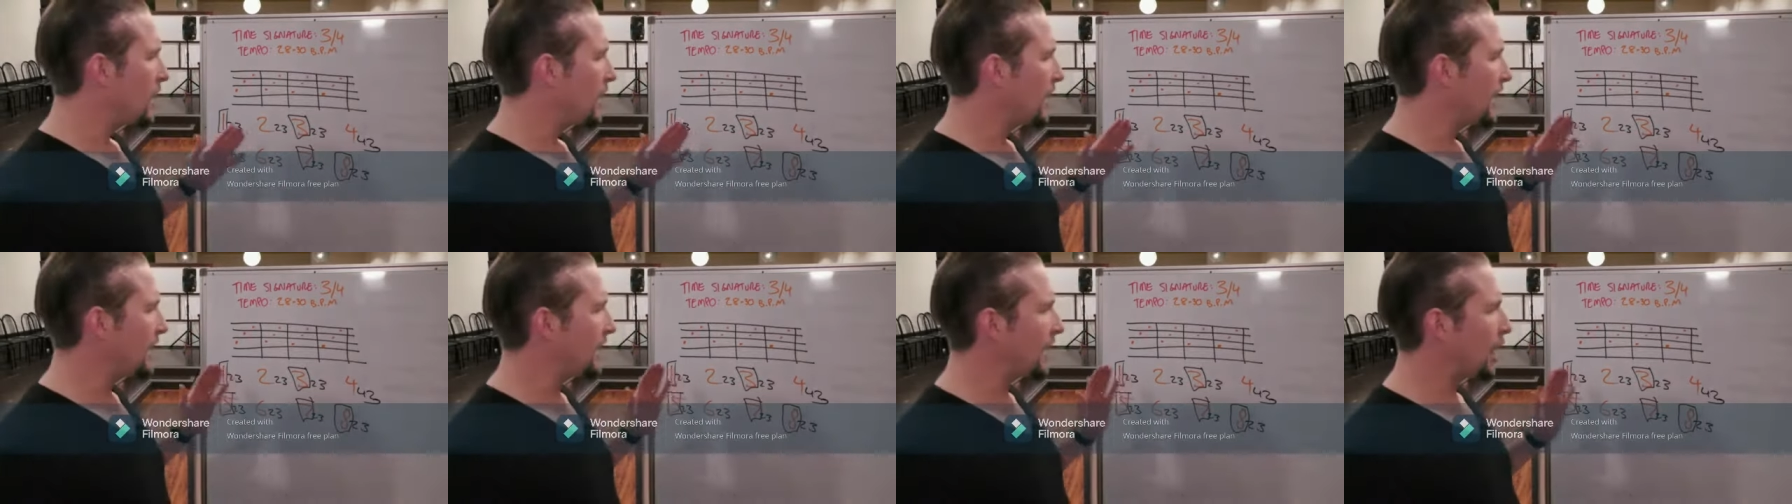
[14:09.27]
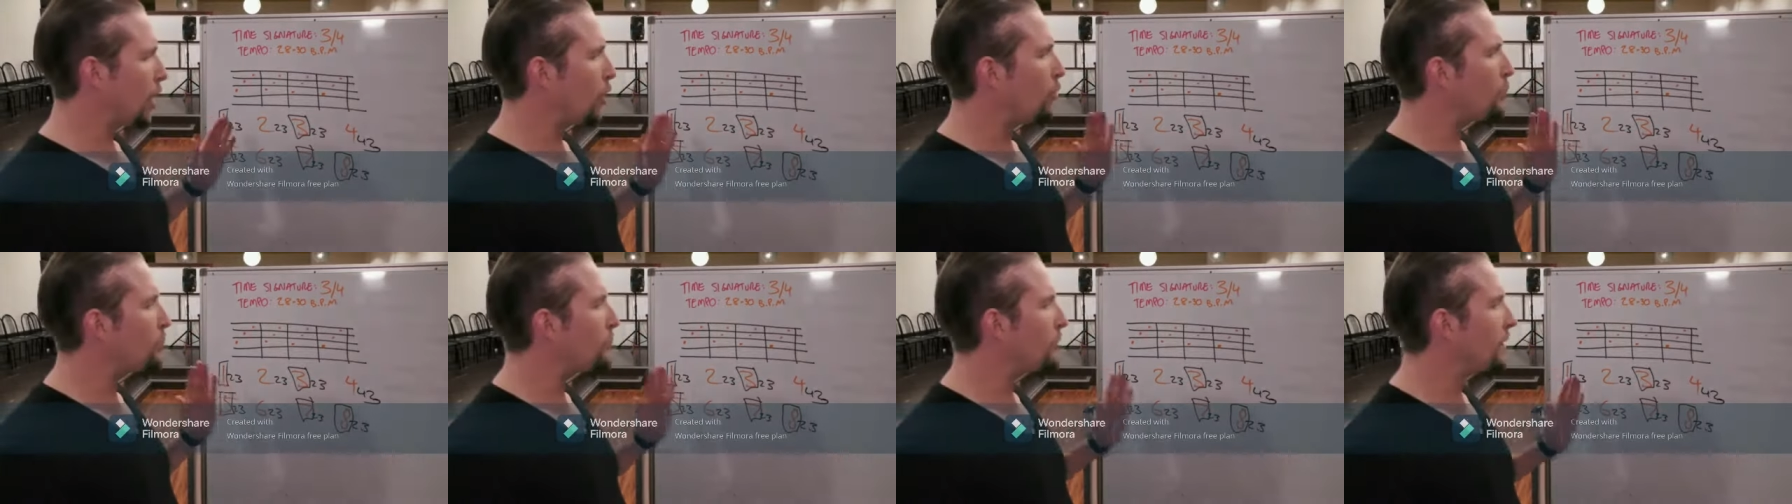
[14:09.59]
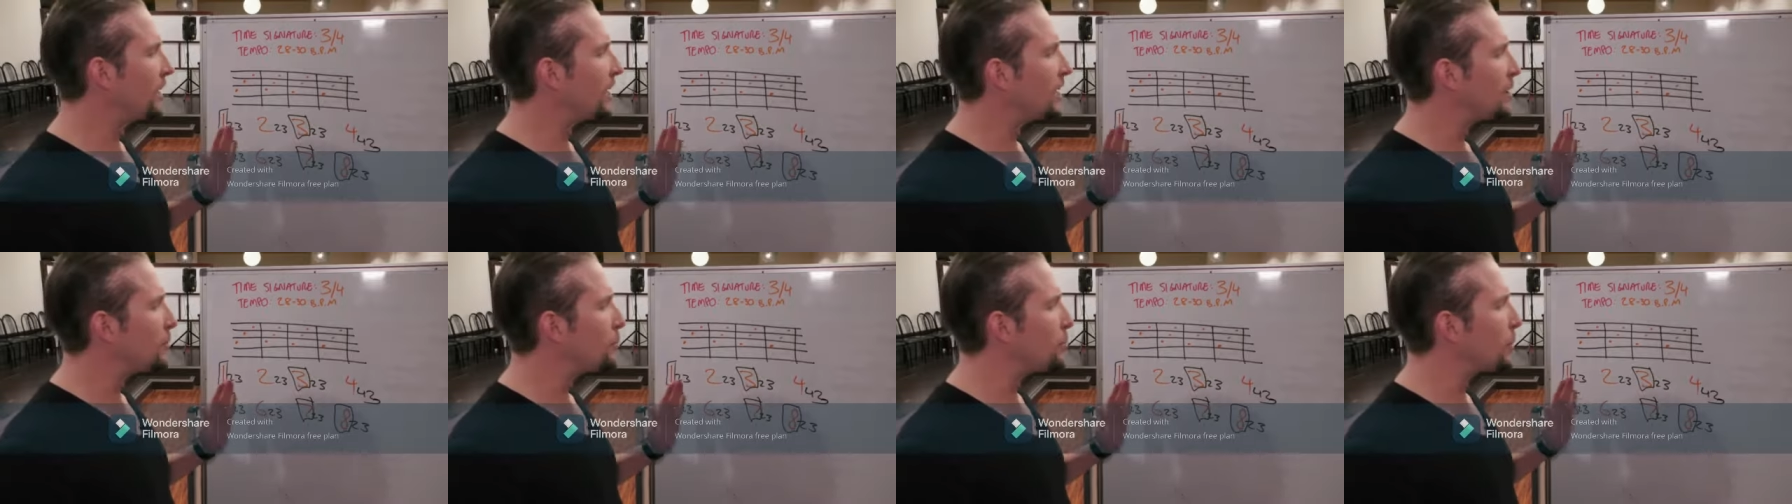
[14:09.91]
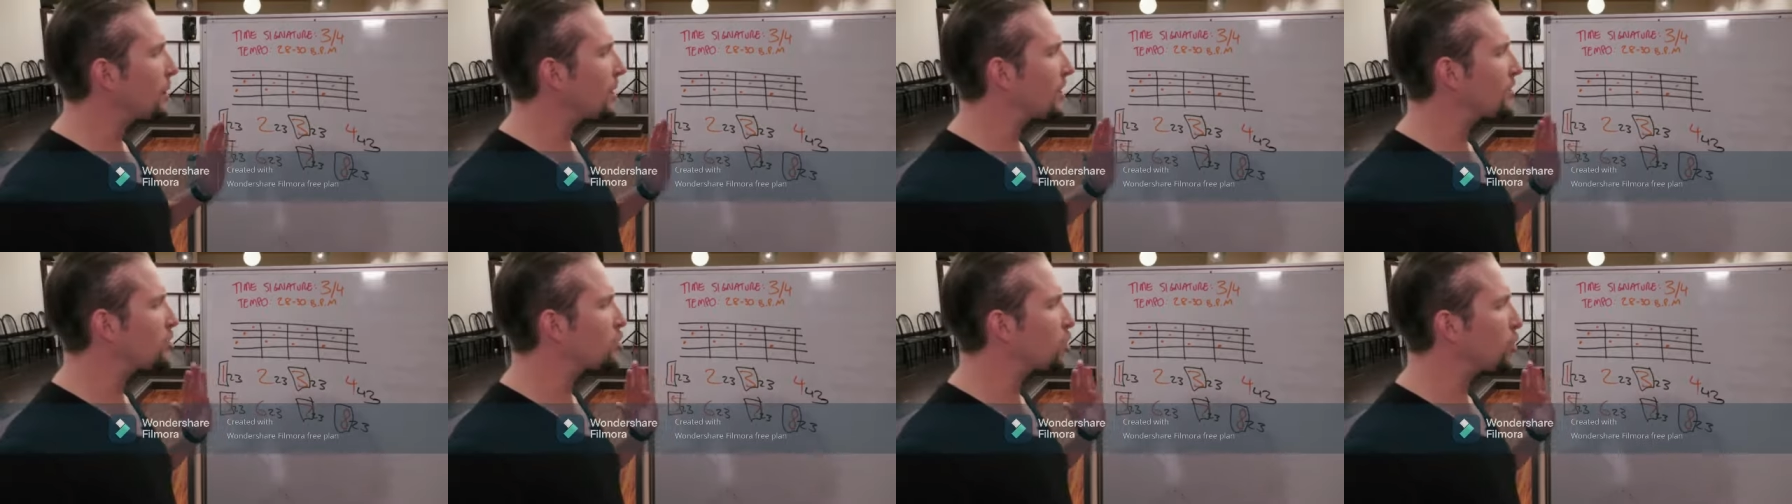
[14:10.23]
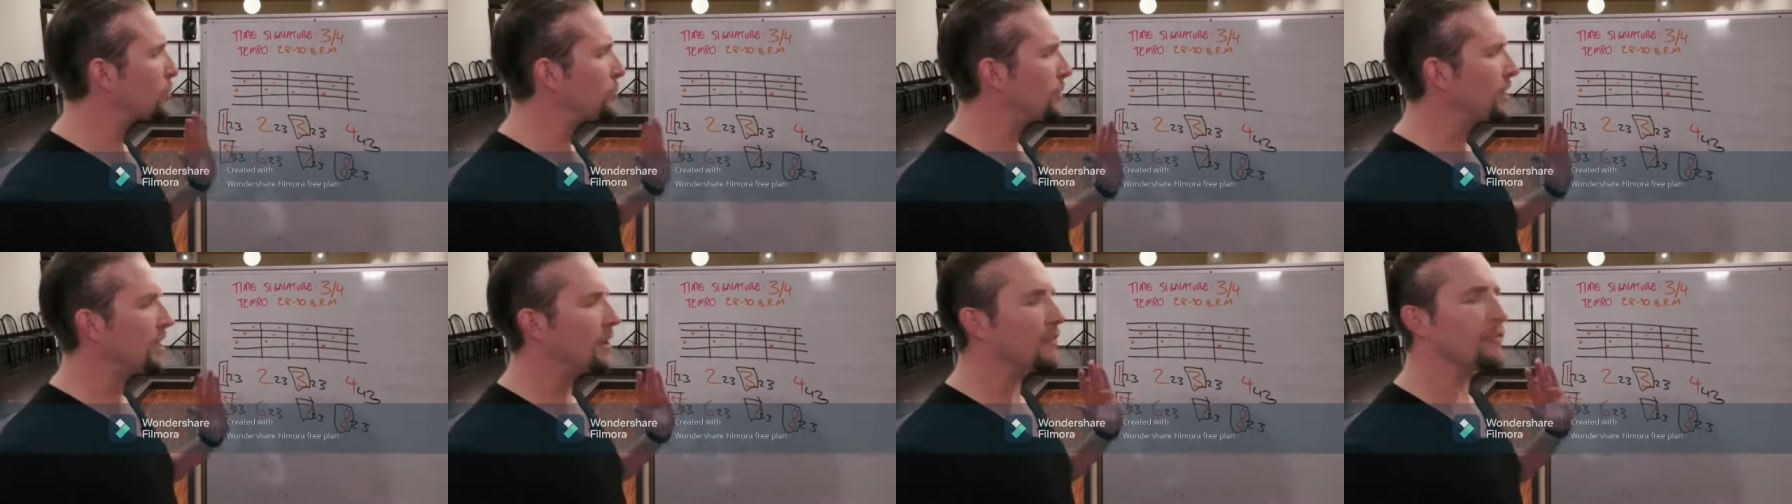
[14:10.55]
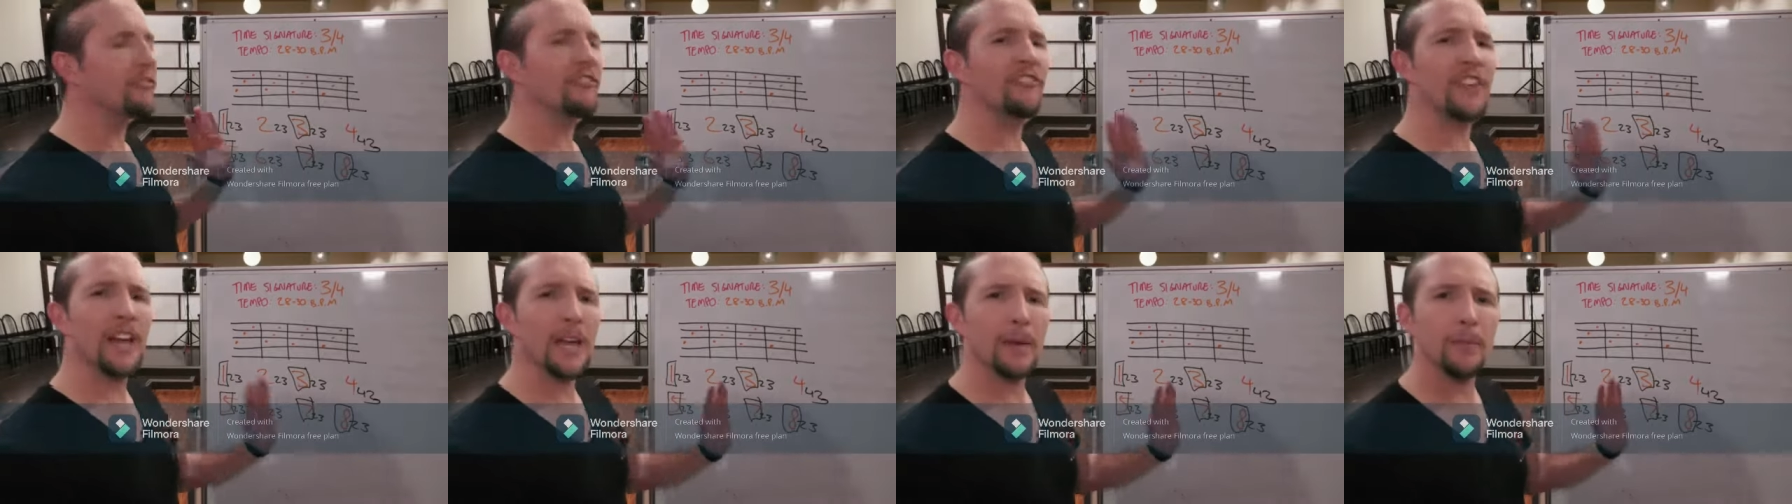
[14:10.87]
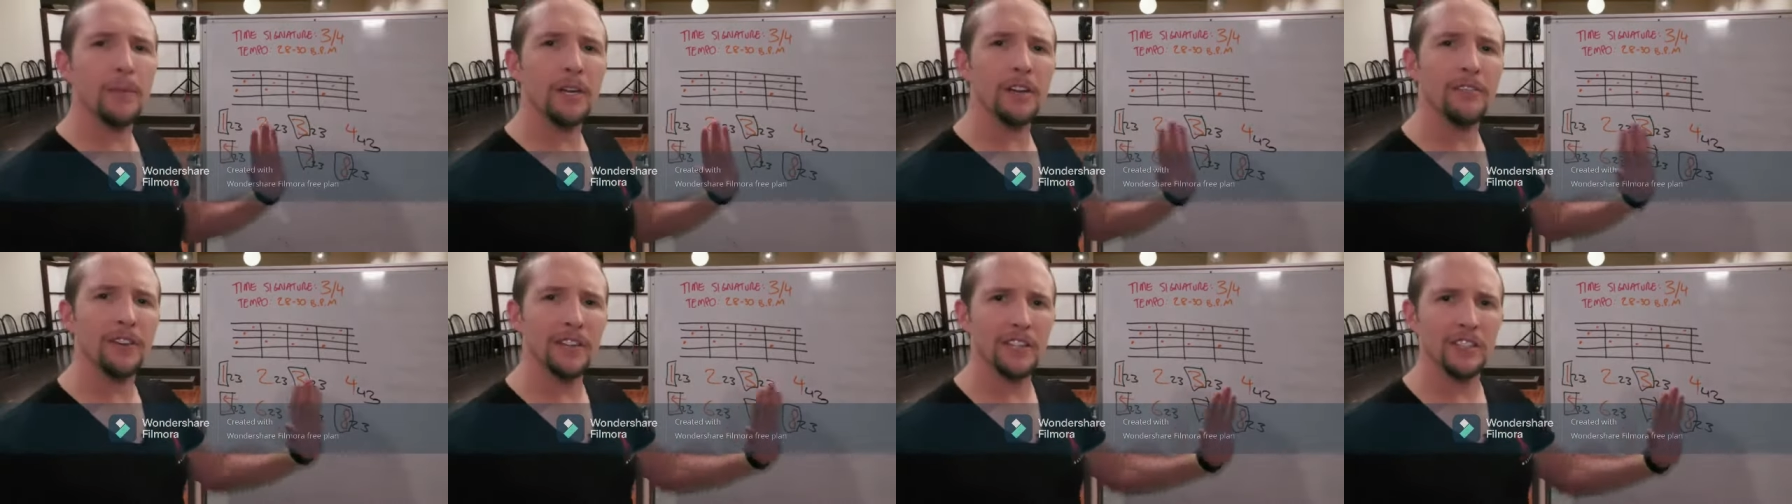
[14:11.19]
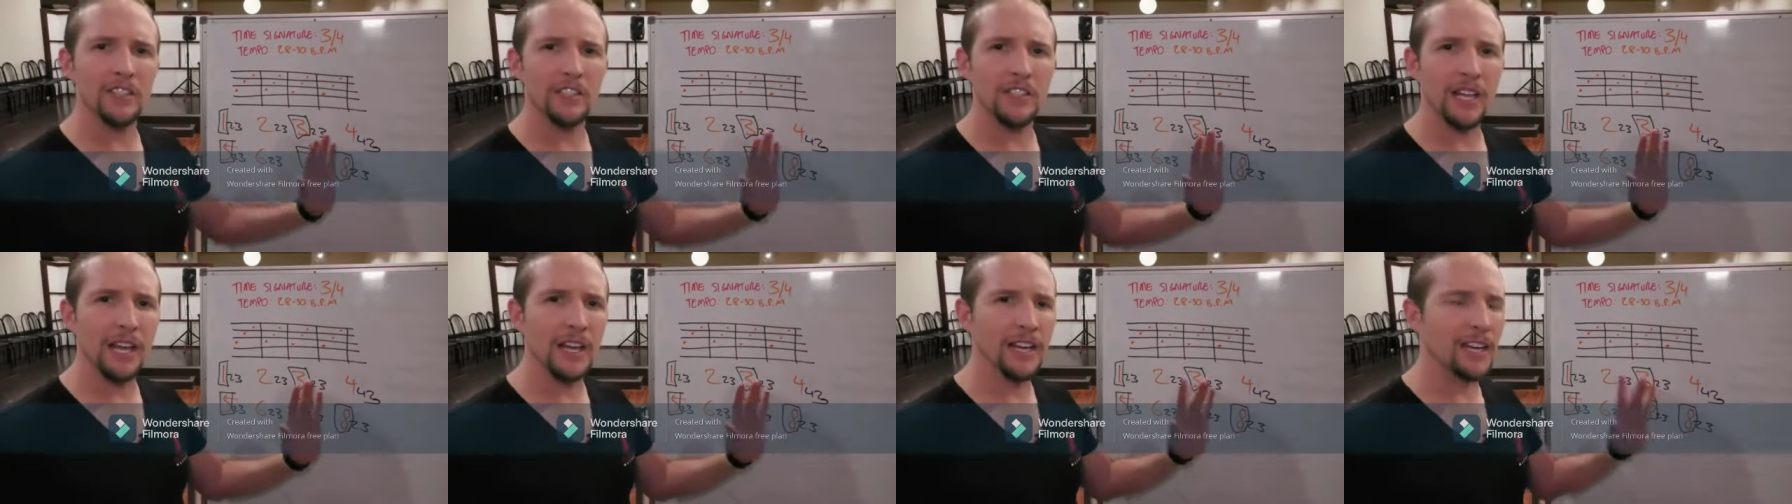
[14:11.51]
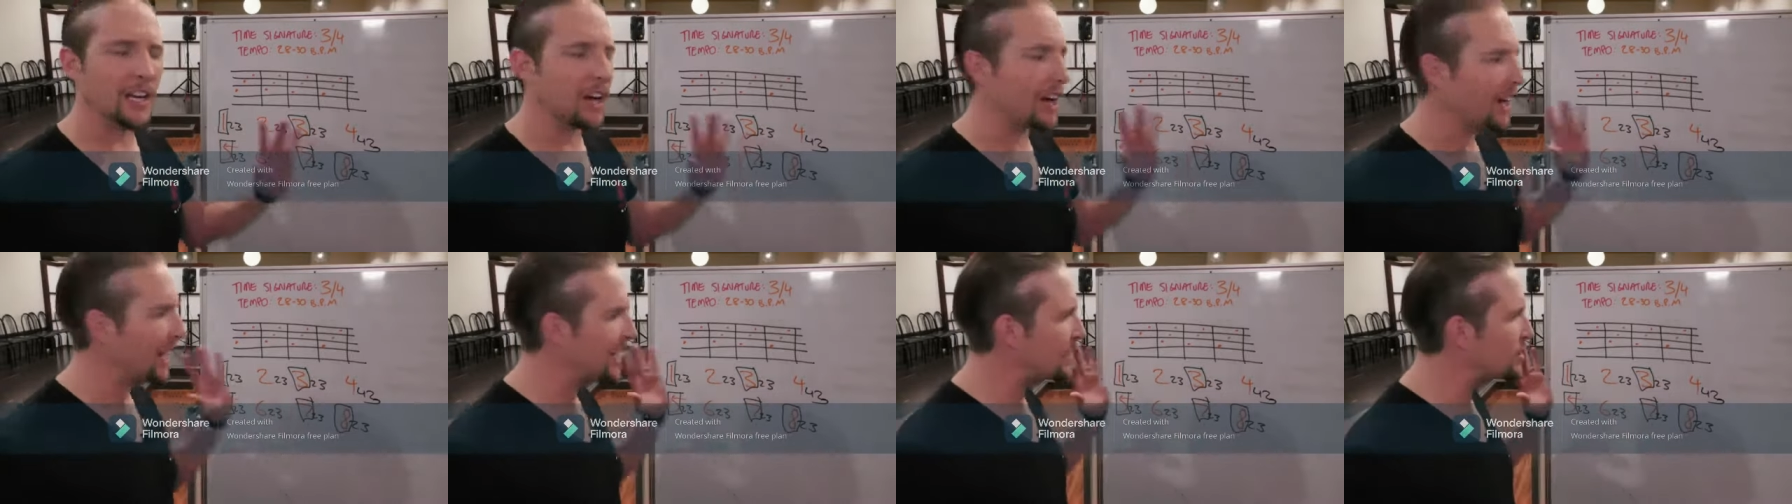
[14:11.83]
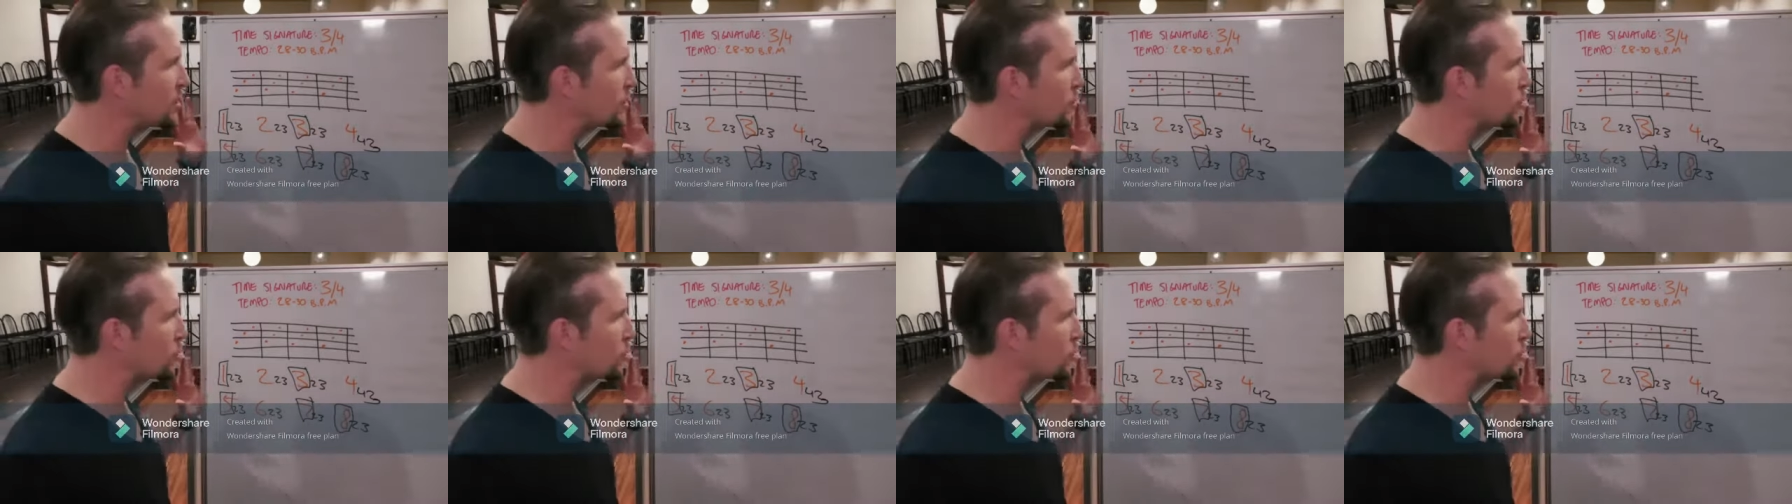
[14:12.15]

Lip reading: it helped me, but it took me a fair bit of understanding. I had to